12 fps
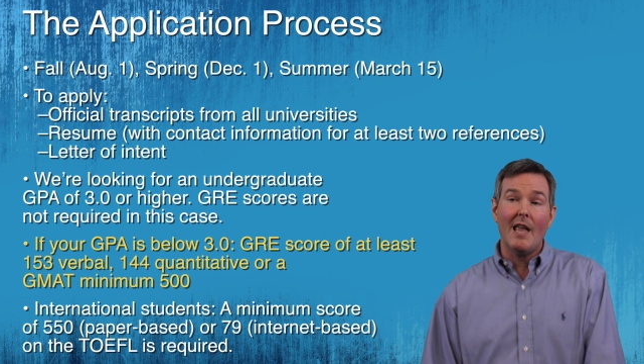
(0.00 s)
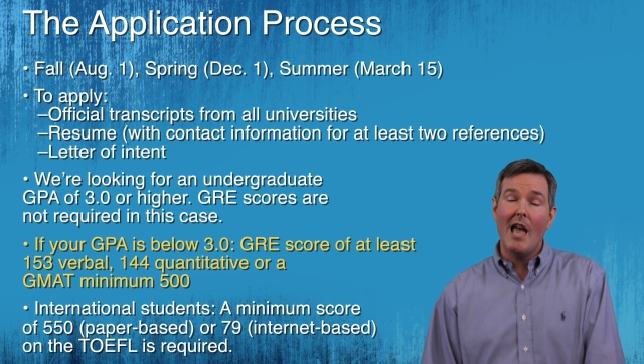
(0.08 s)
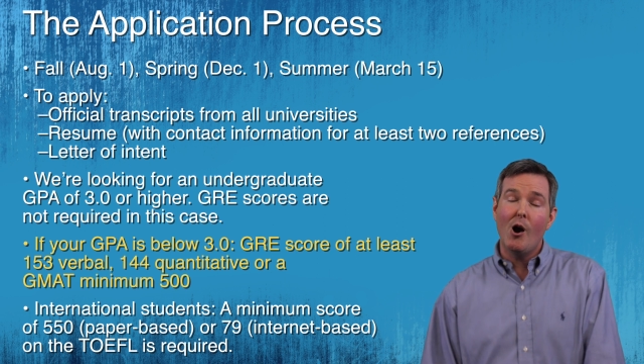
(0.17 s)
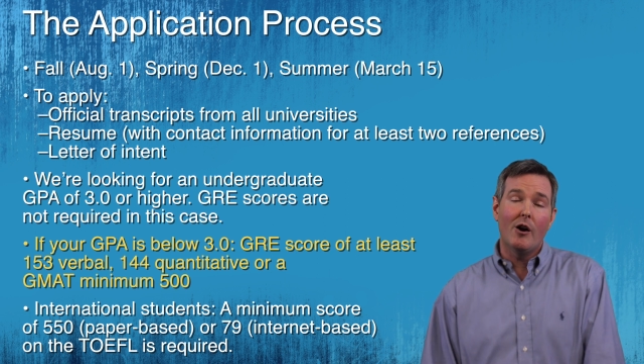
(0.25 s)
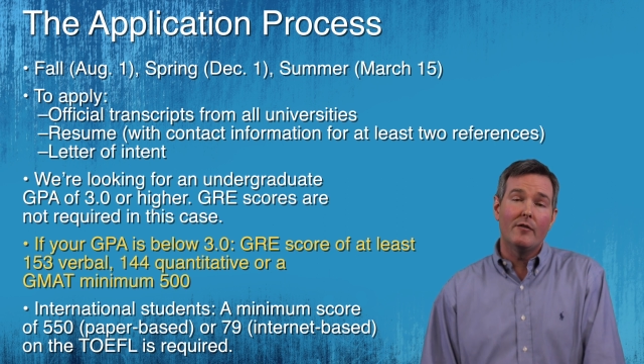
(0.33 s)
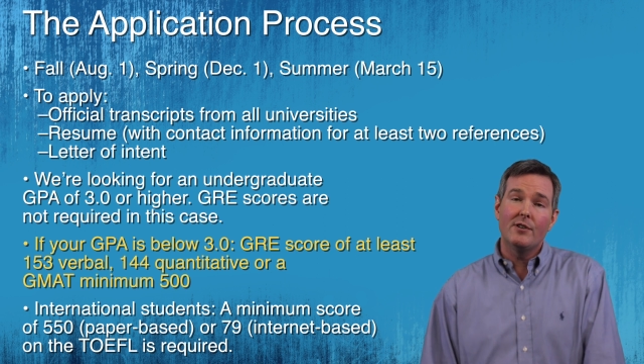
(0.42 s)

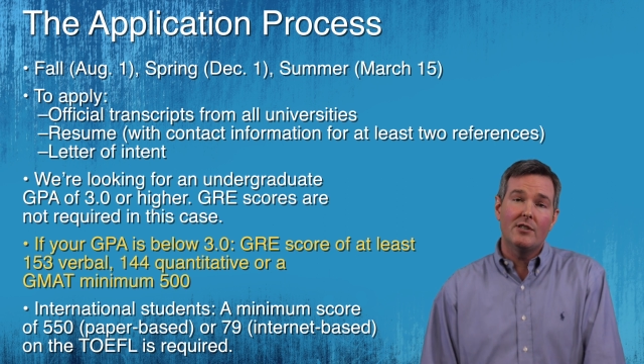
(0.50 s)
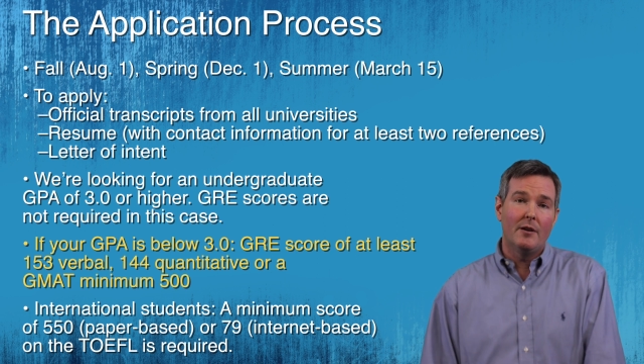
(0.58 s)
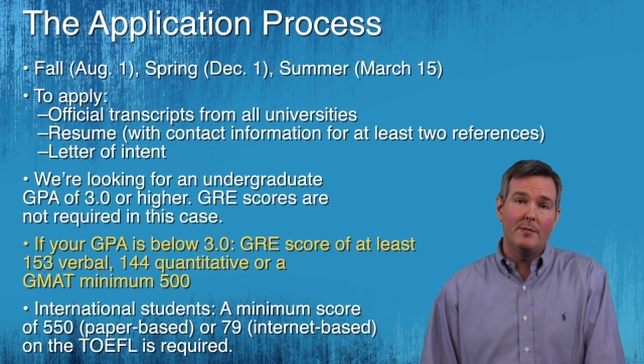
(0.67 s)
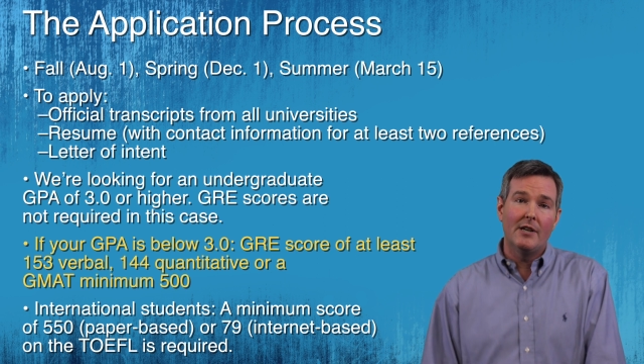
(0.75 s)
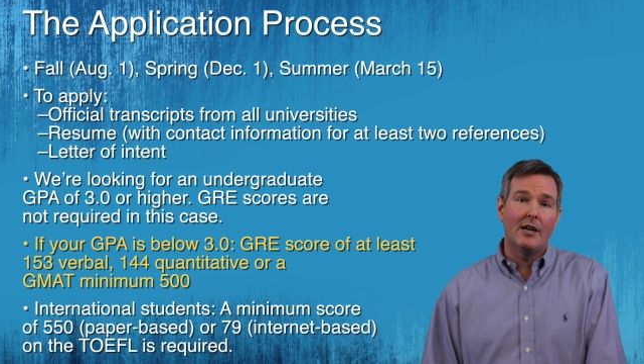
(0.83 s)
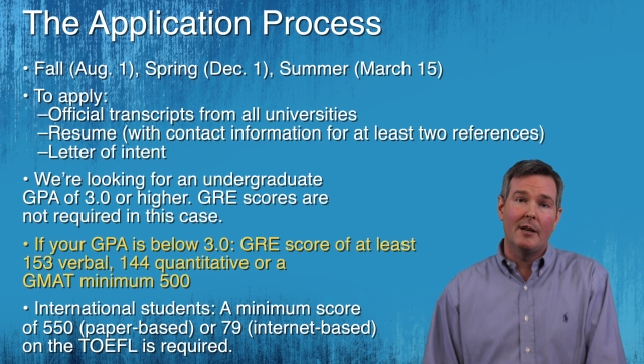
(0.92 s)
However,
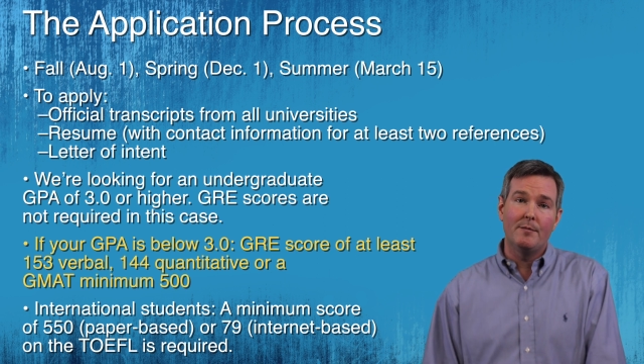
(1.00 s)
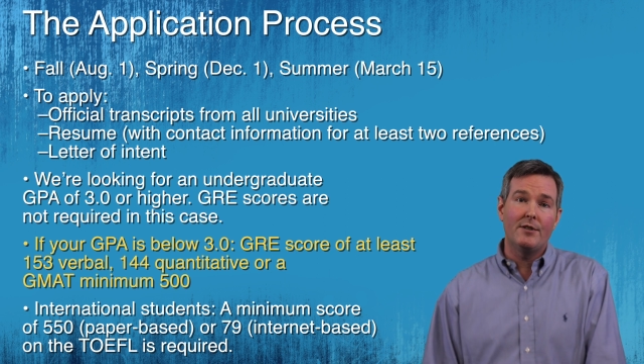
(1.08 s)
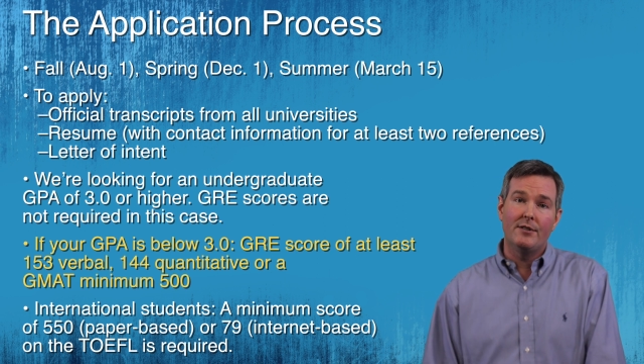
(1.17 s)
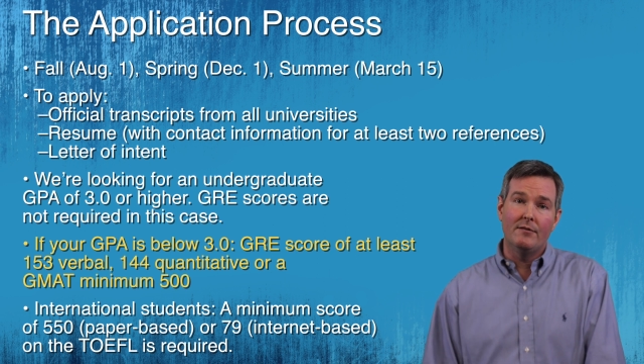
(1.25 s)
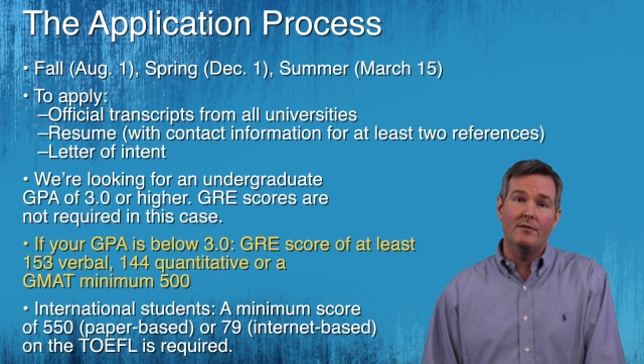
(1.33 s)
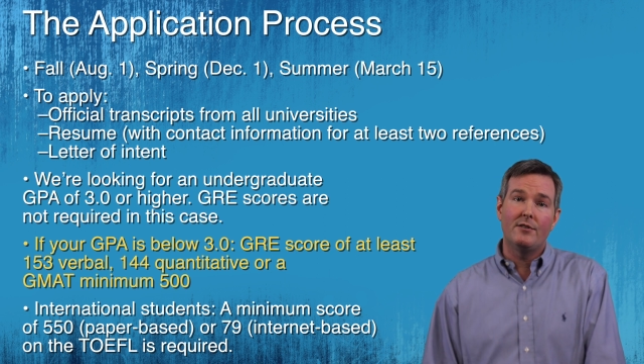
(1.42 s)
sometimes
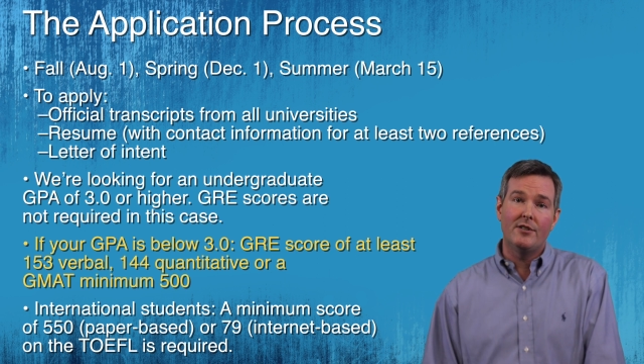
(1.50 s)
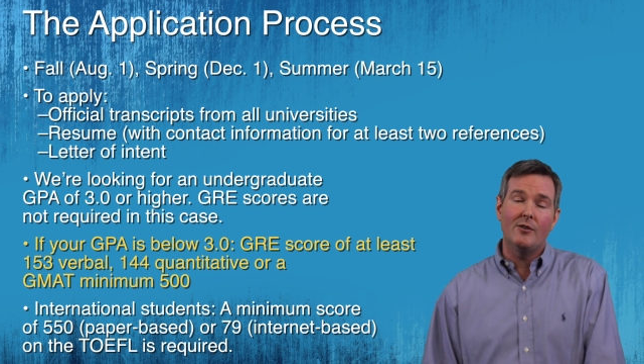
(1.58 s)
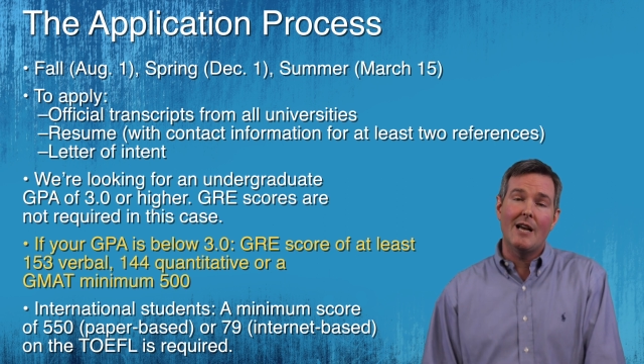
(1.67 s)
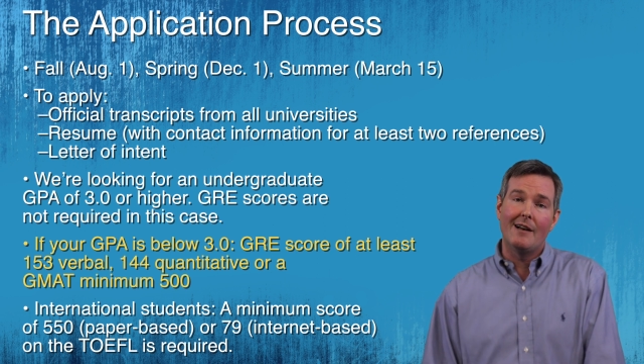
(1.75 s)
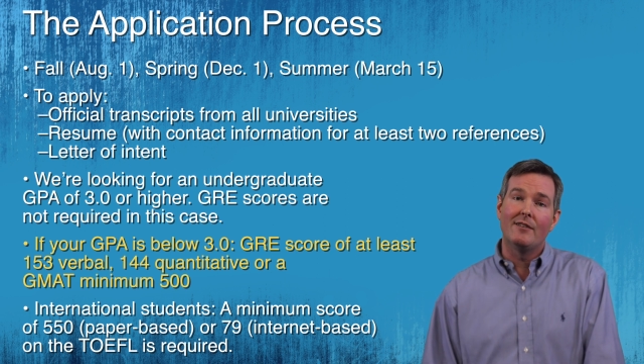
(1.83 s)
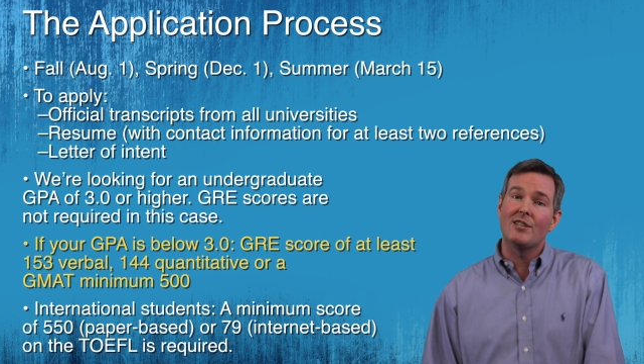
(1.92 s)
students
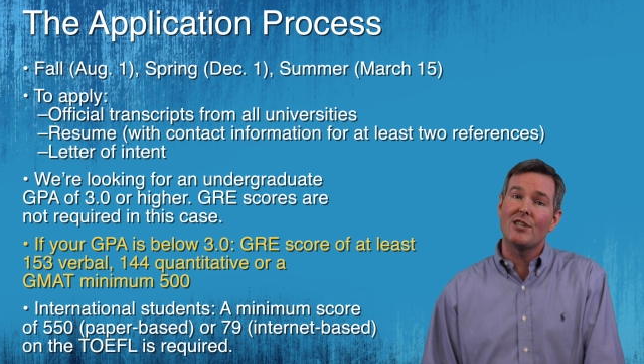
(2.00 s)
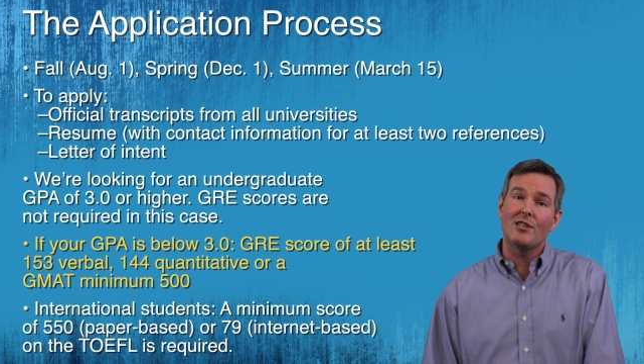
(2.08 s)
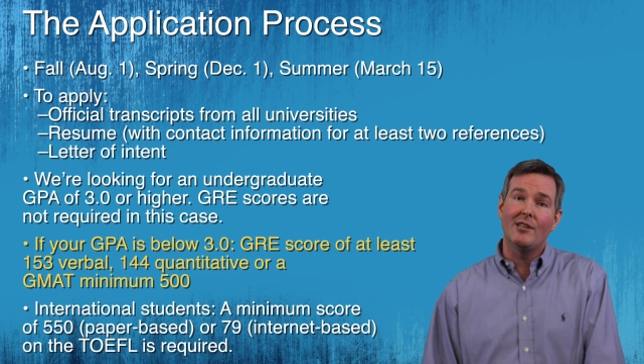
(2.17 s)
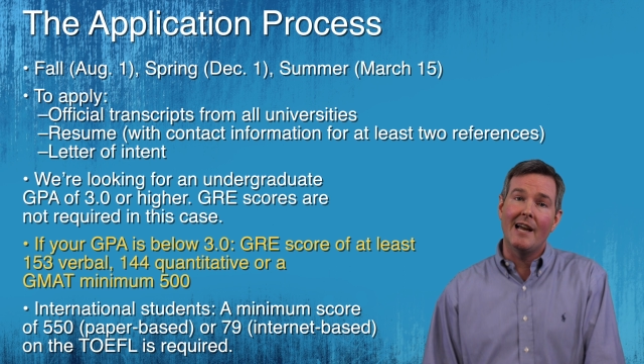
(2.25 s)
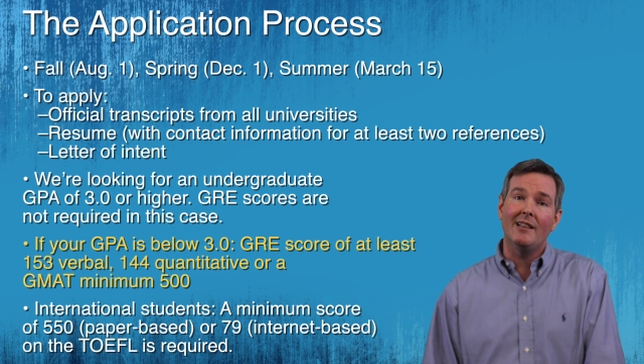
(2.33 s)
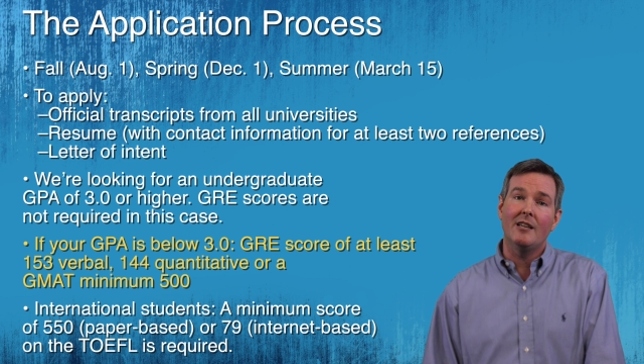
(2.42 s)
do have a
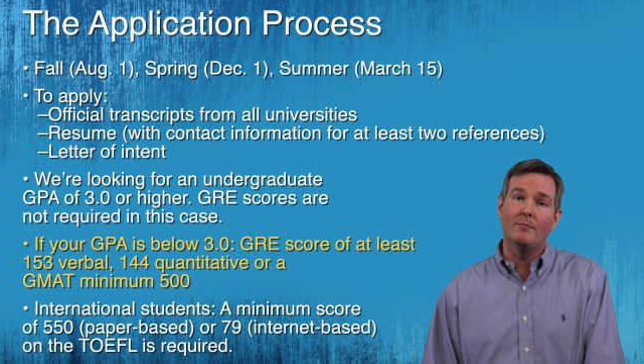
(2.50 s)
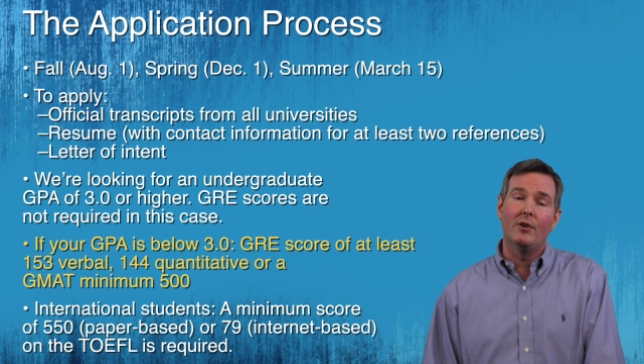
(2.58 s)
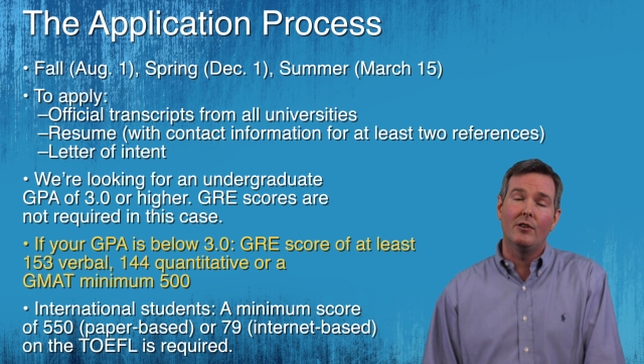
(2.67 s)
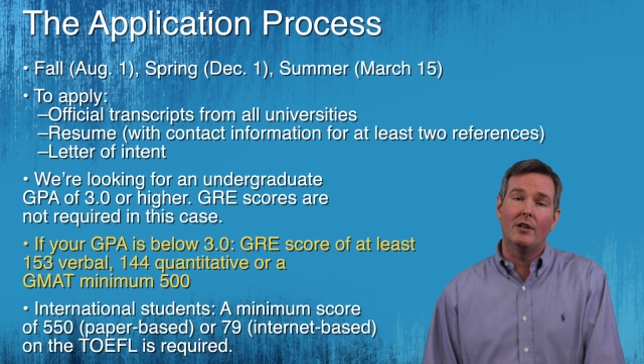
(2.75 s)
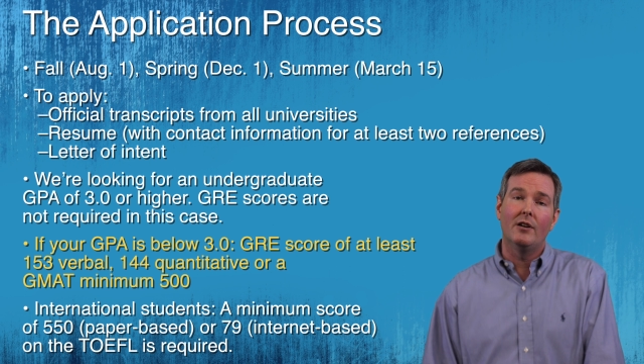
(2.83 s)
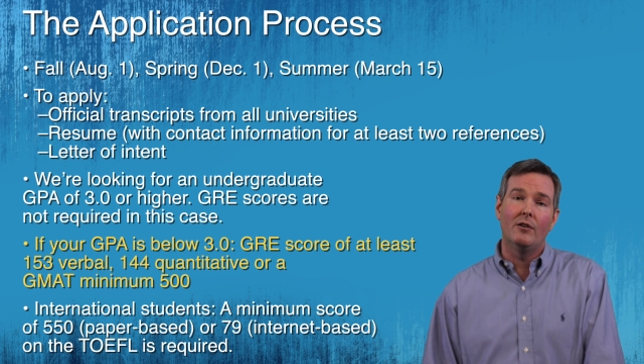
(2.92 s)
slightly
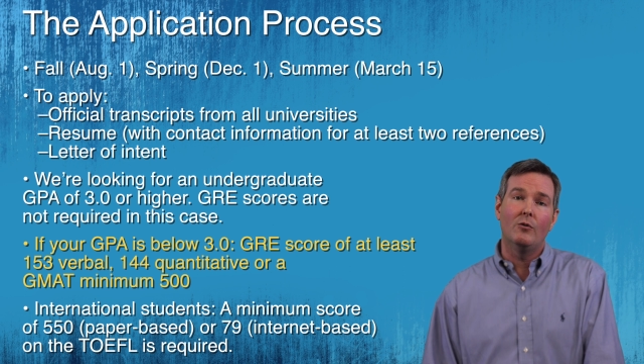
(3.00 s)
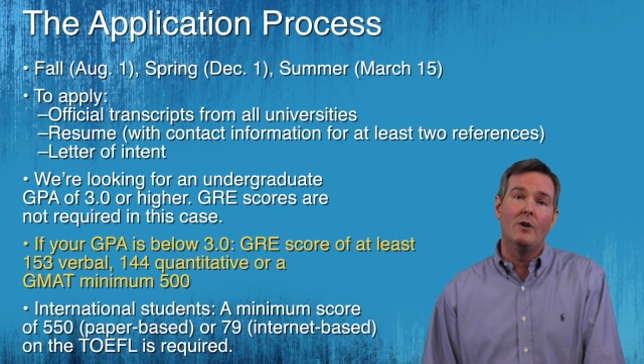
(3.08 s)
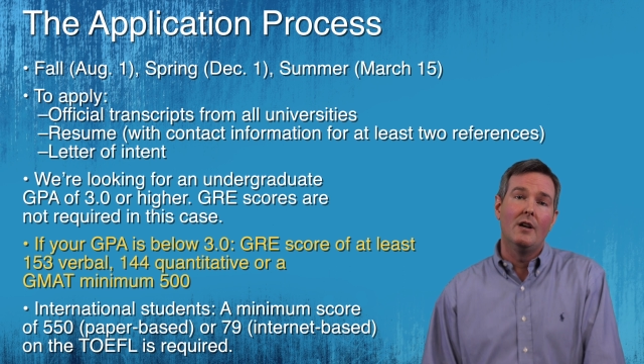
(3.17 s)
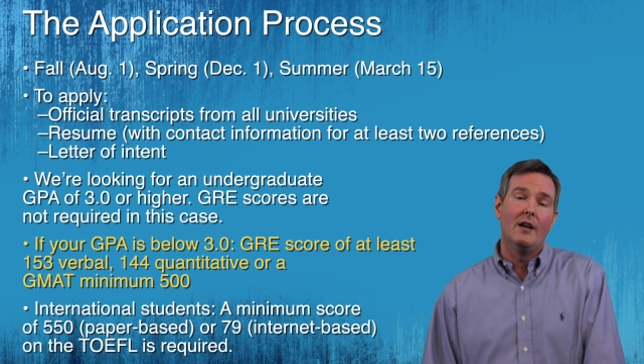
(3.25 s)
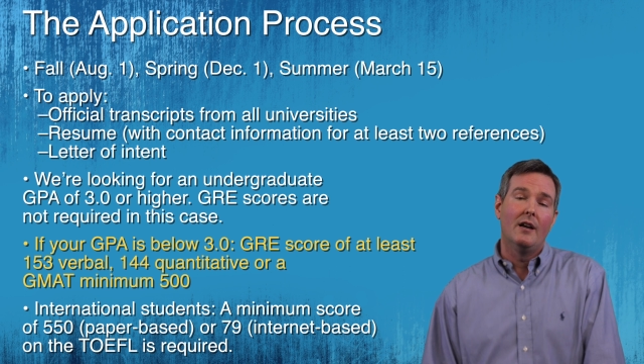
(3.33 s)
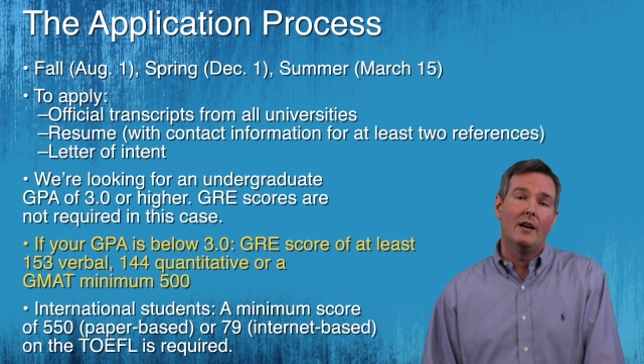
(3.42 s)
below